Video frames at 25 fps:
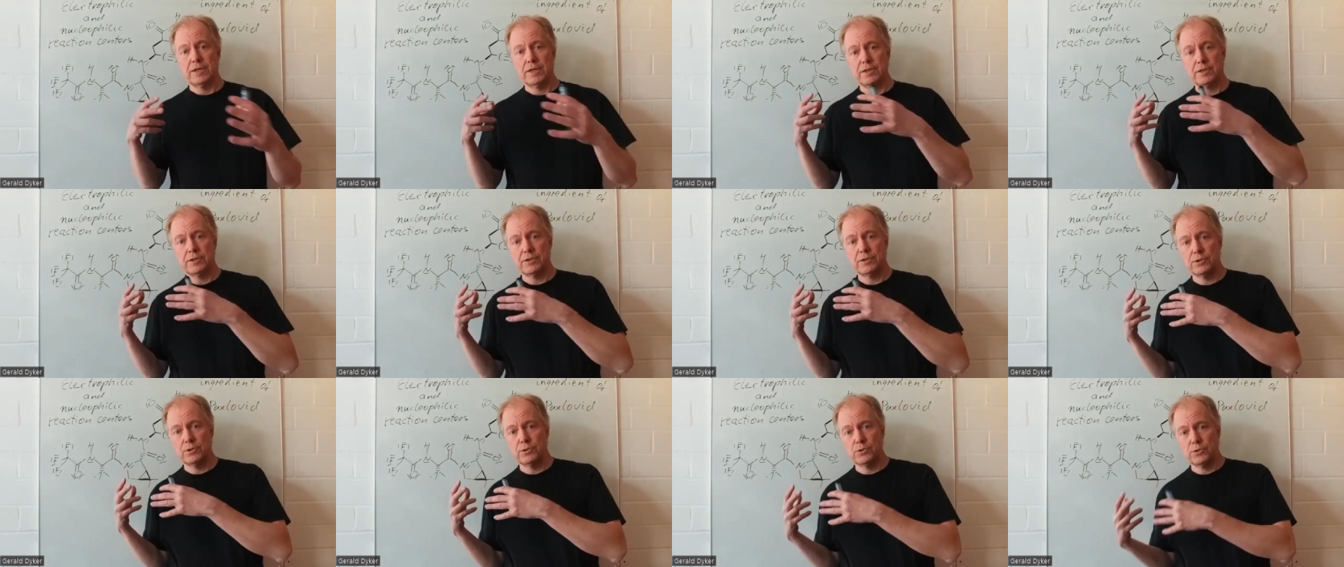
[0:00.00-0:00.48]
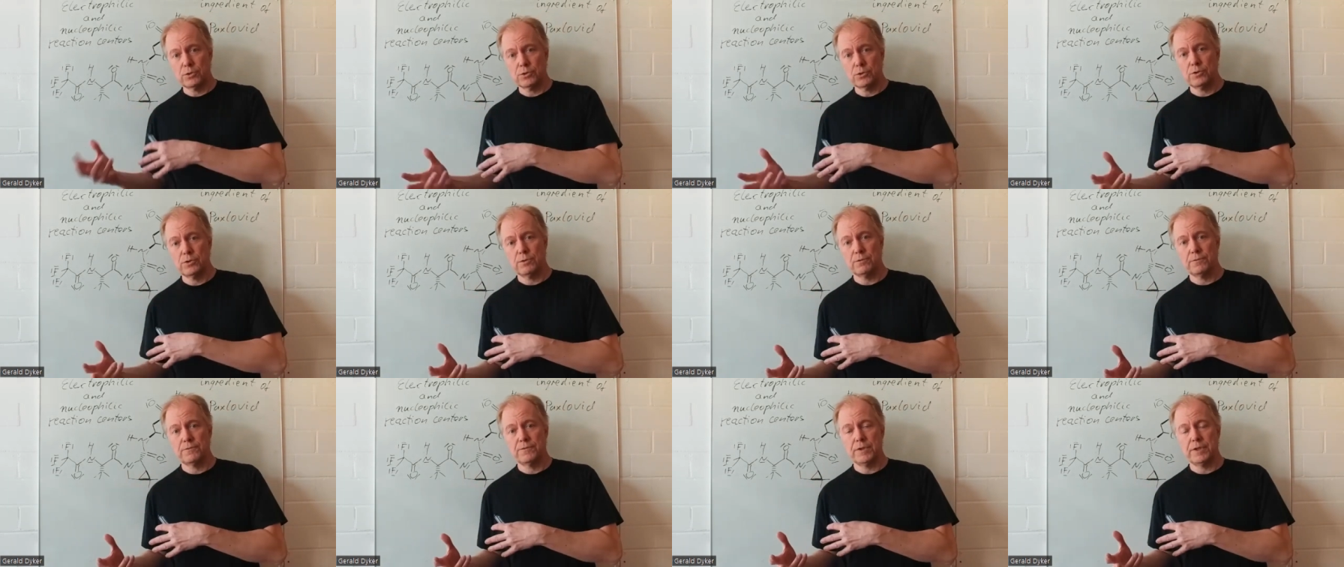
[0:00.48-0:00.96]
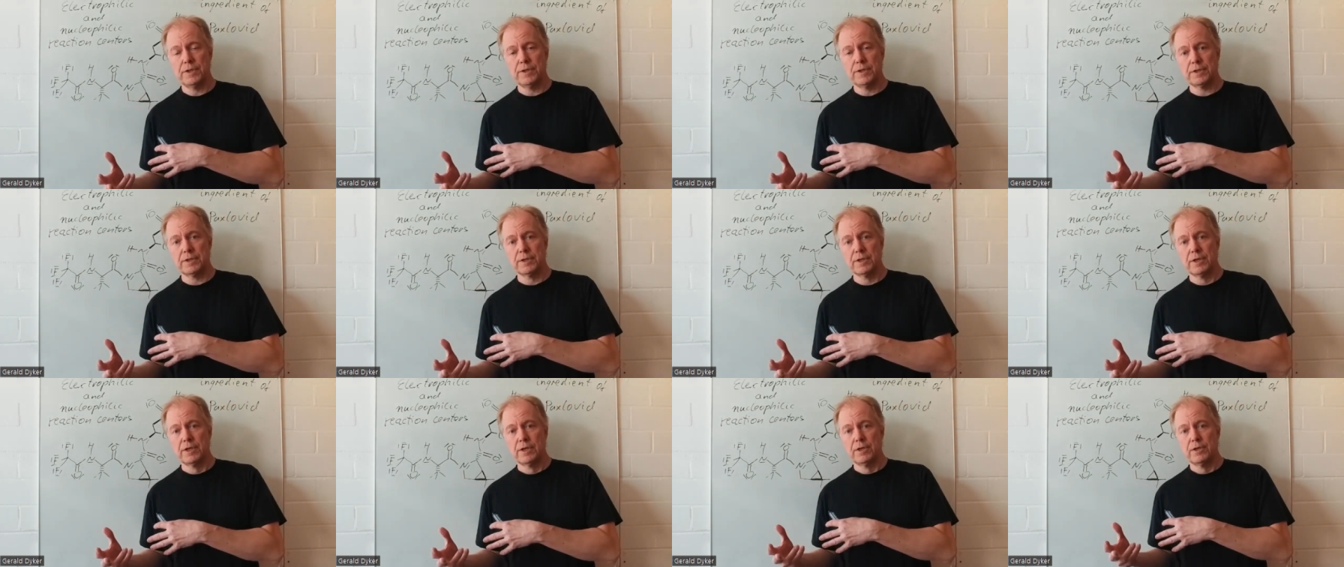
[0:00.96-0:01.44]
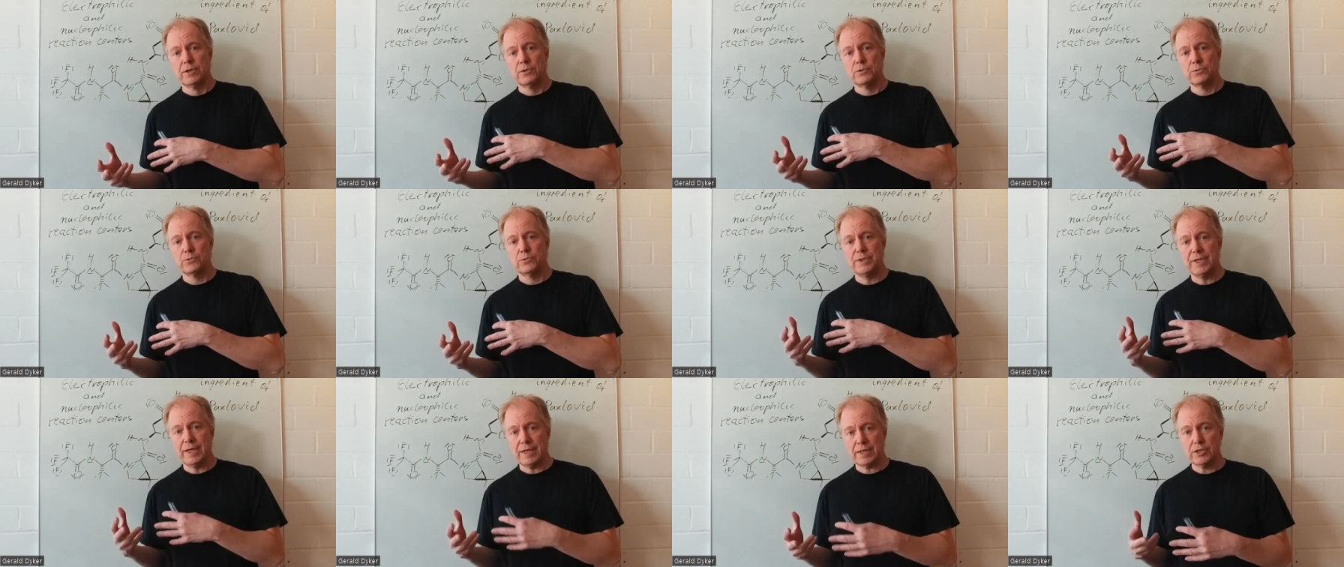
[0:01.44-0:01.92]
and a nucleophilic
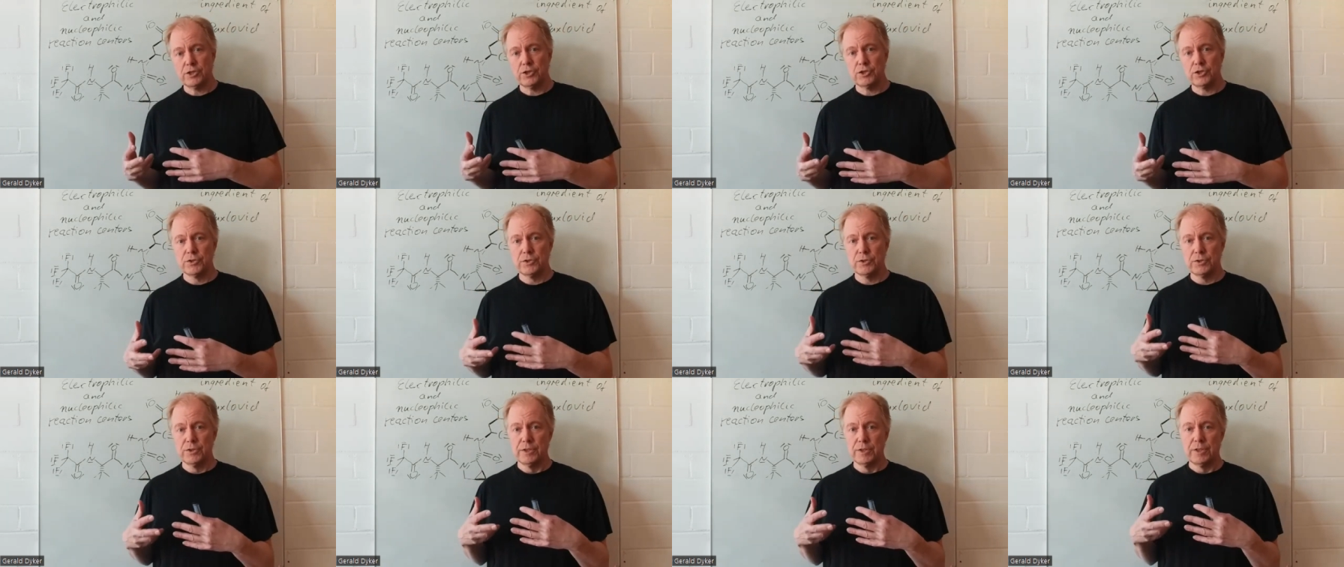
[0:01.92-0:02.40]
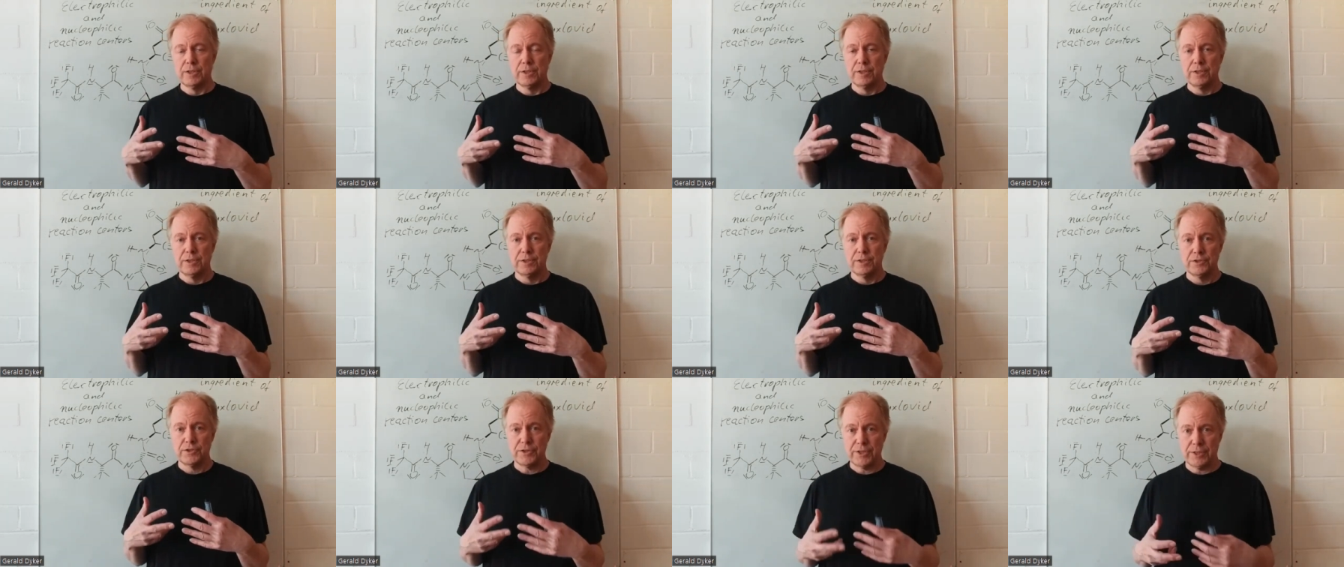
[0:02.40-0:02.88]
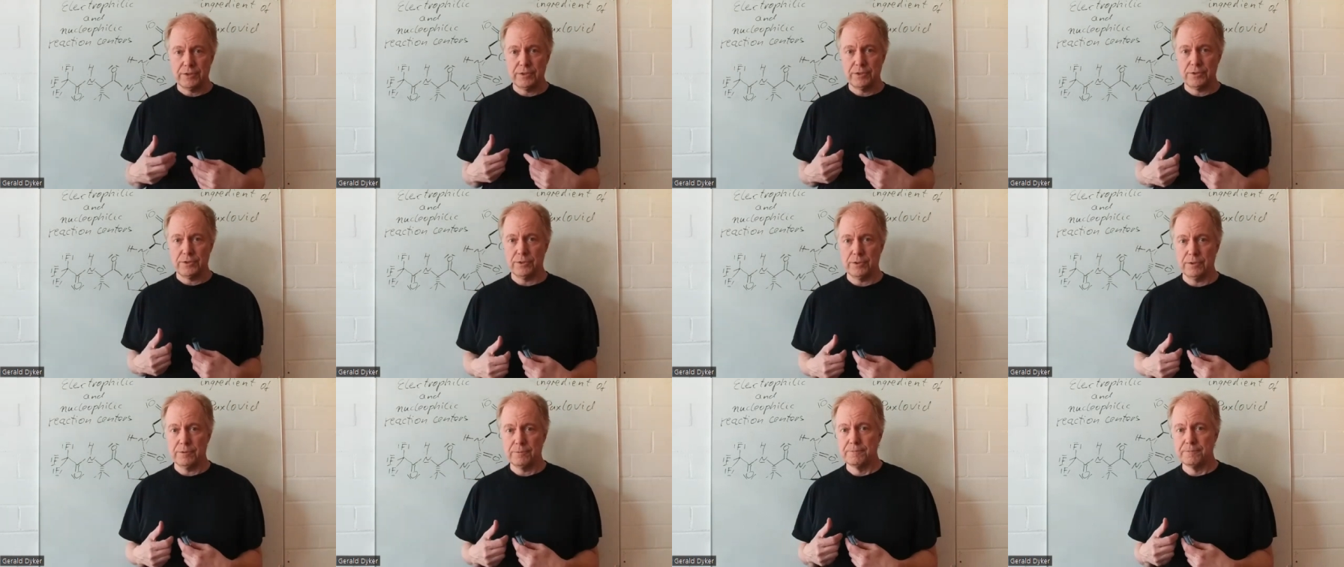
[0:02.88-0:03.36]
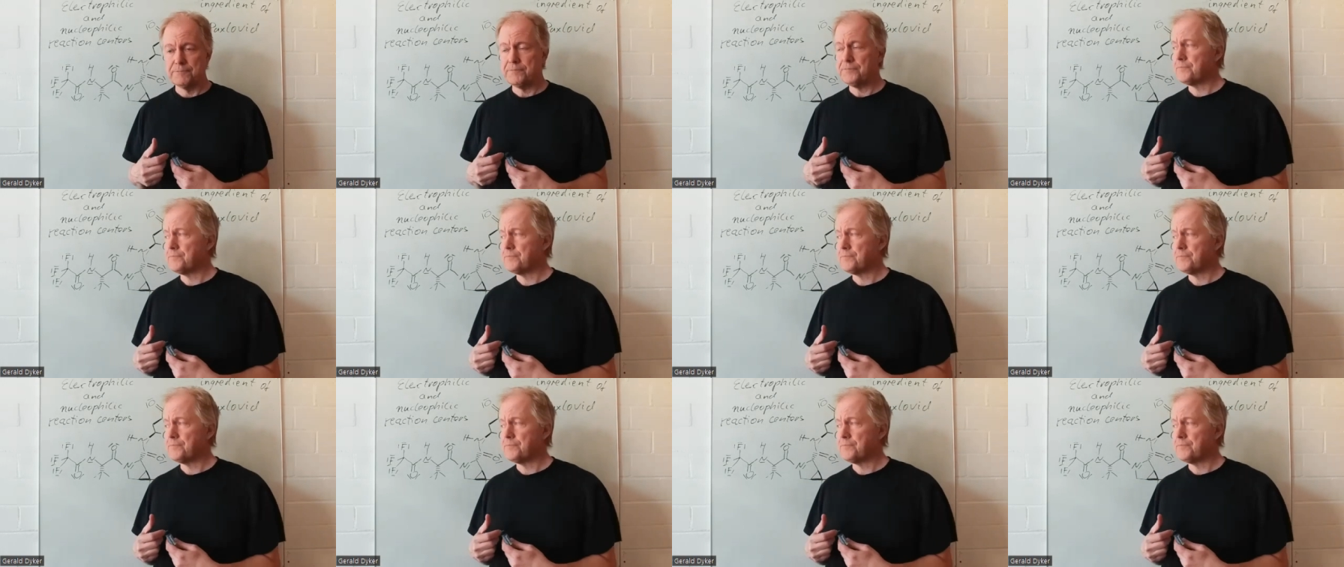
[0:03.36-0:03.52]
reaction center.